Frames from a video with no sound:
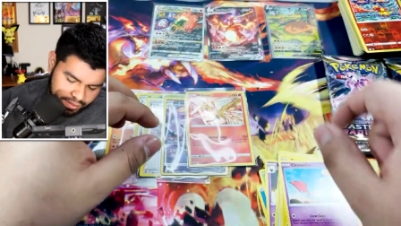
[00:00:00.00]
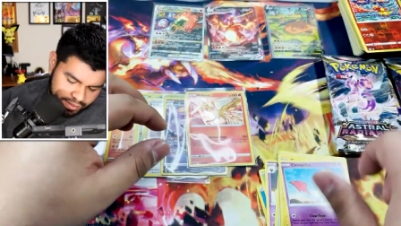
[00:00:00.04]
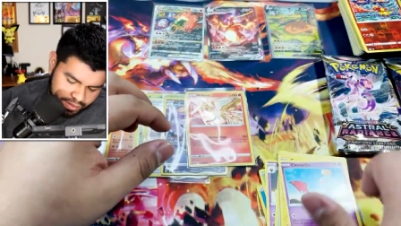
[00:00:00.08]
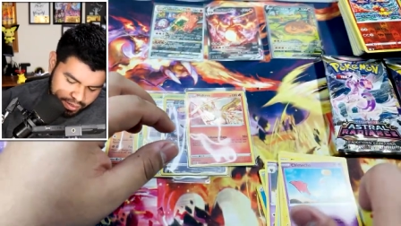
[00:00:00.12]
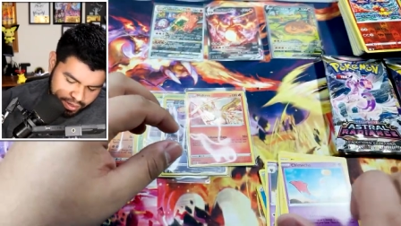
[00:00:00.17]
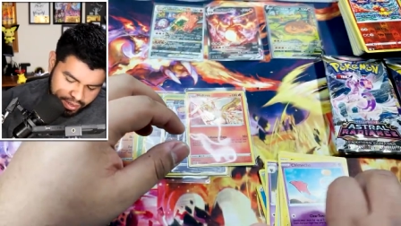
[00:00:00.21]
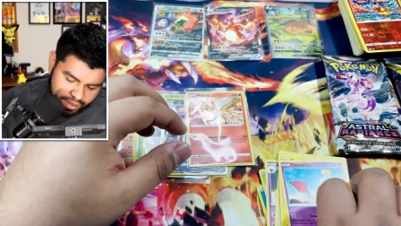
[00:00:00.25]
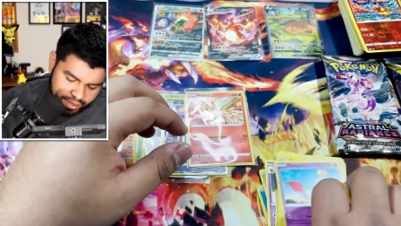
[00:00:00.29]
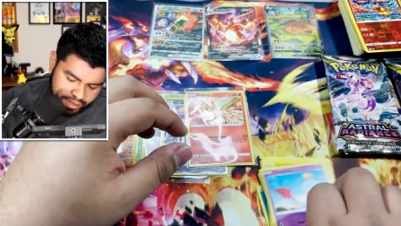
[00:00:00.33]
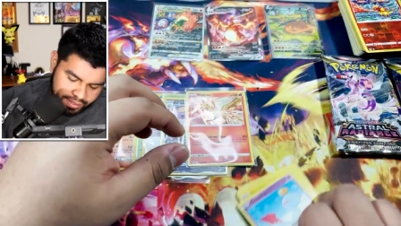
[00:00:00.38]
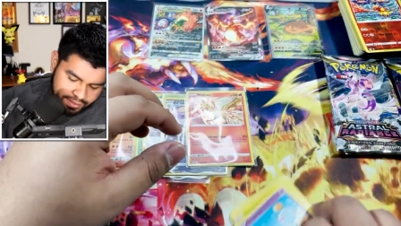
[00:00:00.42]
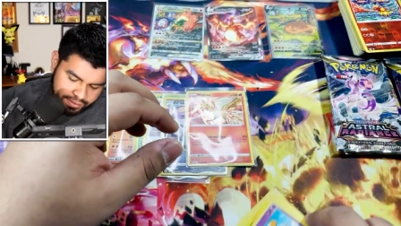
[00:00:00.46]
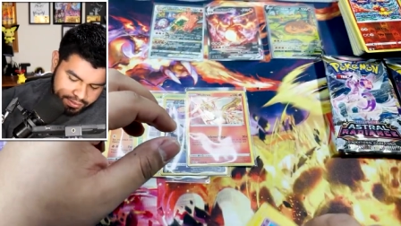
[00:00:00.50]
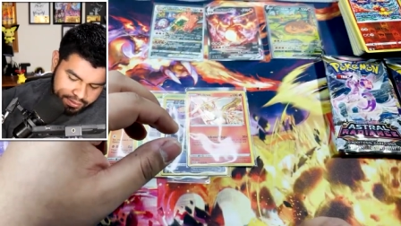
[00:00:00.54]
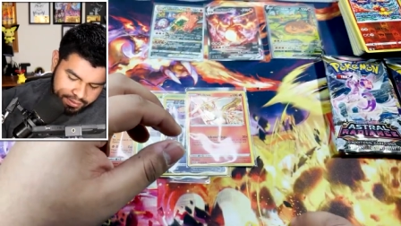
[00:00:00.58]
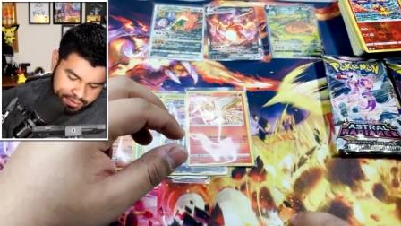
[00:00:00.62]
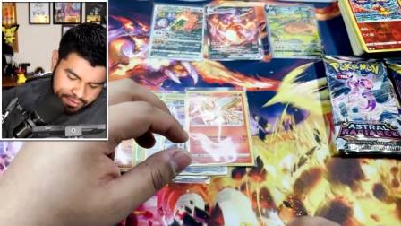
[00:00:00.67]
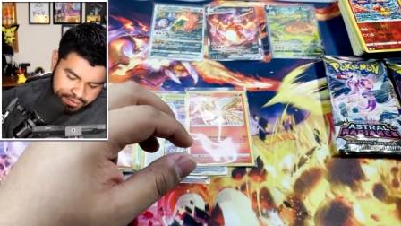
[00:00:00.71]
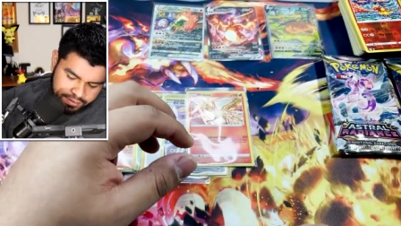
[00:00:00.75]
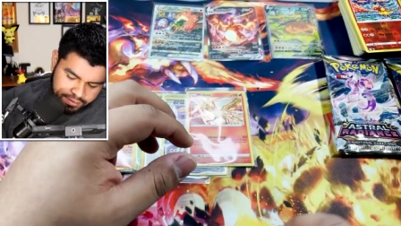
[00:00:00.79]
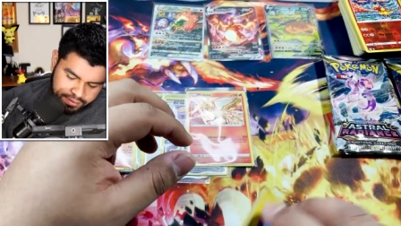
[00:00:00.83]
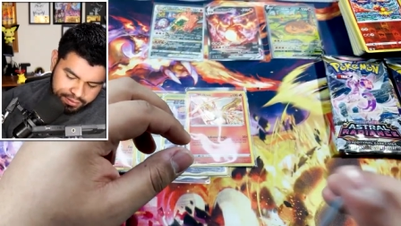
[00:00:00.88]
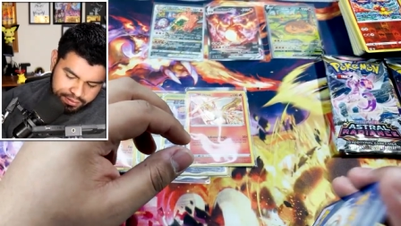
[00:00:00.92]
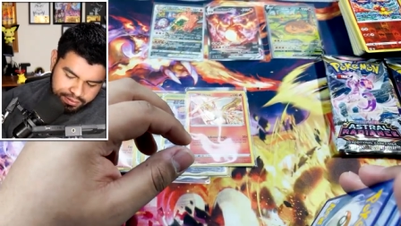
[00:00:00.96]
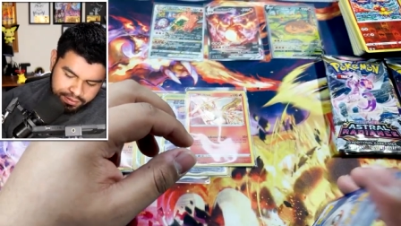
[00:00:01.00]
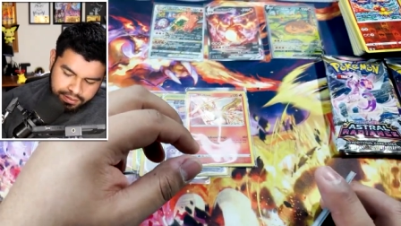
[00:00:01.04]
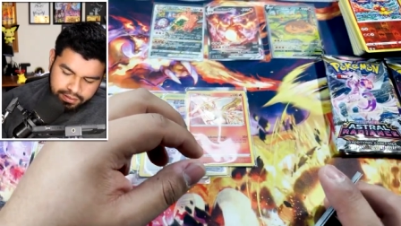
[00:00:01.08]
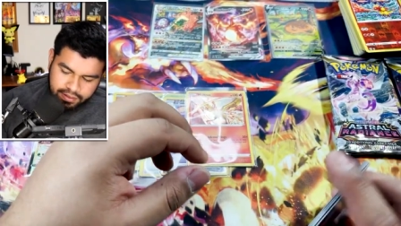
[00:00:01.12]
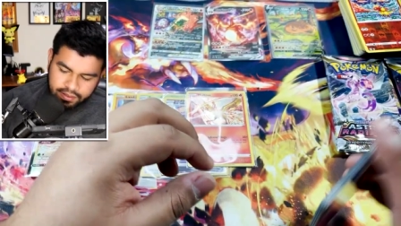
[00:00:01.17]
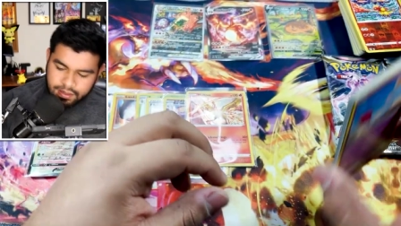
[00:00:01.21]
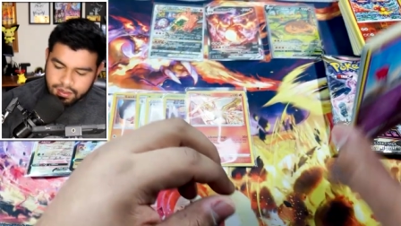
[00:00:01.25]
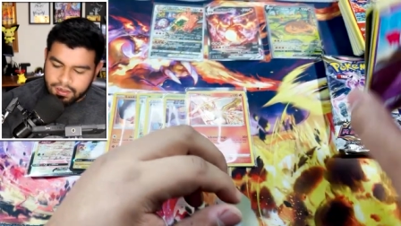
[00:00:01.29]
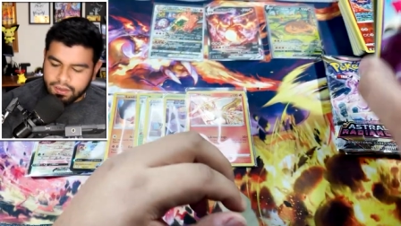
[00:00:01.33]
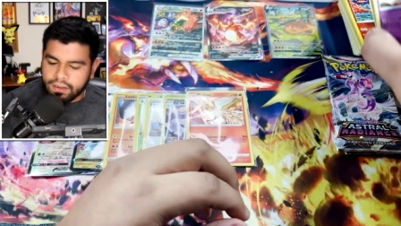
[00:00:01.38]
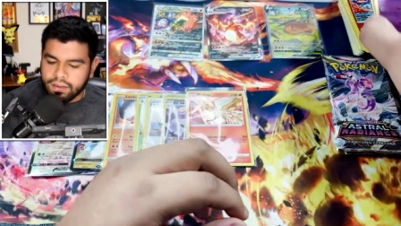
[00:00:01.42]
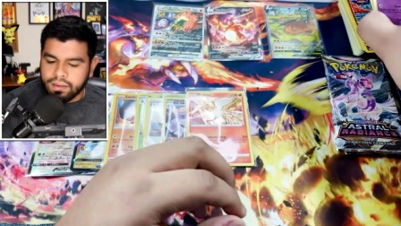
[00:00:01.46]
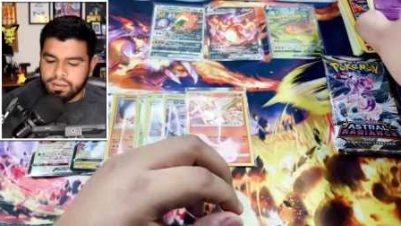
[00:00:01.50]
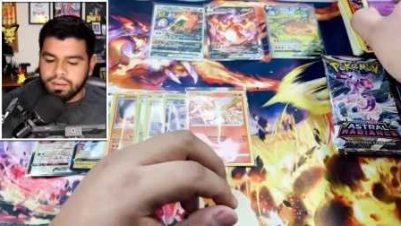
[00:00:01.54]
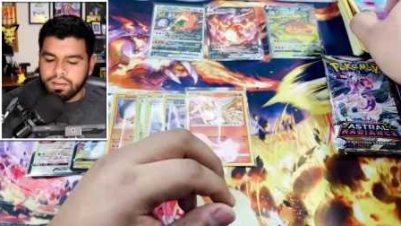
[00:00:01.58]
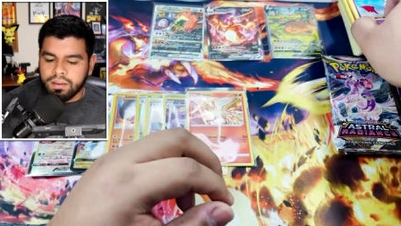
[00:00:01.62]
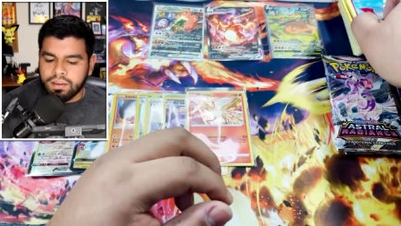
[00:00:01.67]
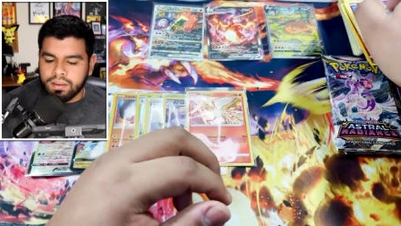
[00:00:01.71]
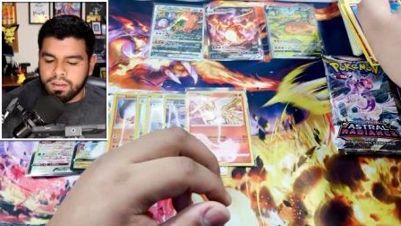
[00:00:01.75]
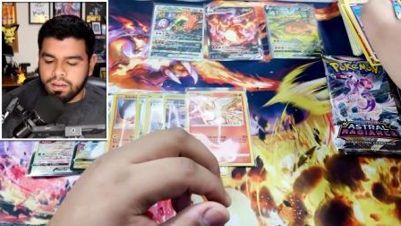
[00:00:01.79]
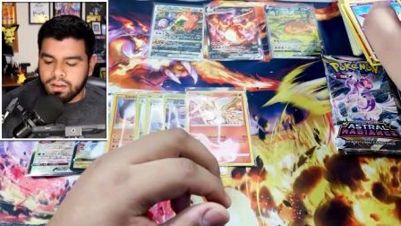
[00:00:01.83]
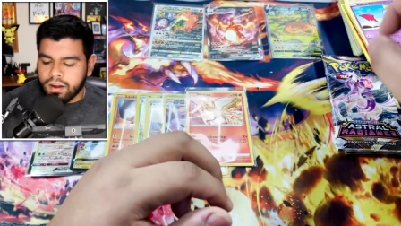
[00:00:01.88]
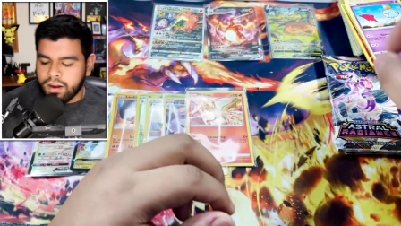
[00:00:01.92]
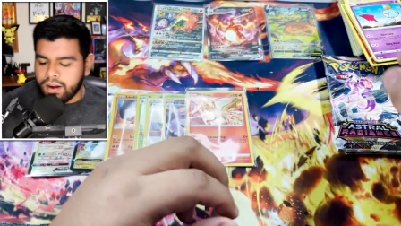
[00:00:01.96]
nice.
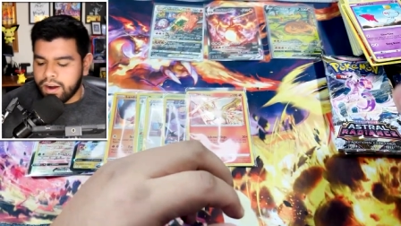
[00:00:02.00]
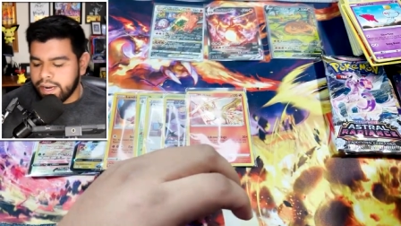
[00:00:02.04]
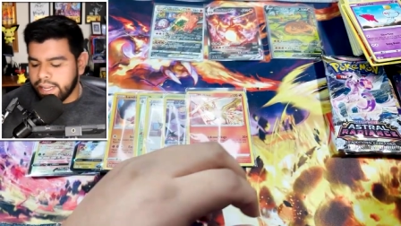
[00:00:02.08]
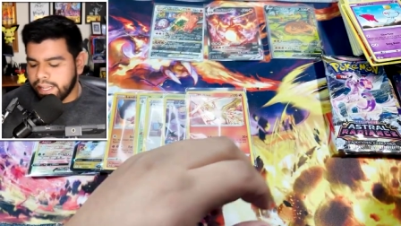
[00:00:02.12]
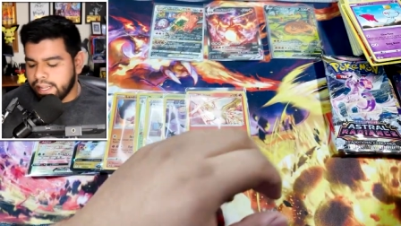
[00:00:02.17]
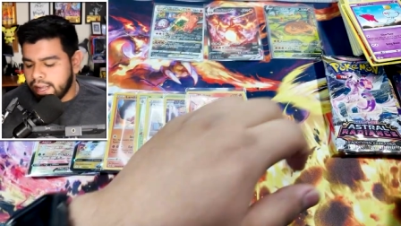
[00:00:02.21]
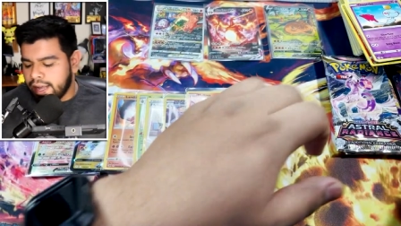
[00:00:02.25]
Alrighty,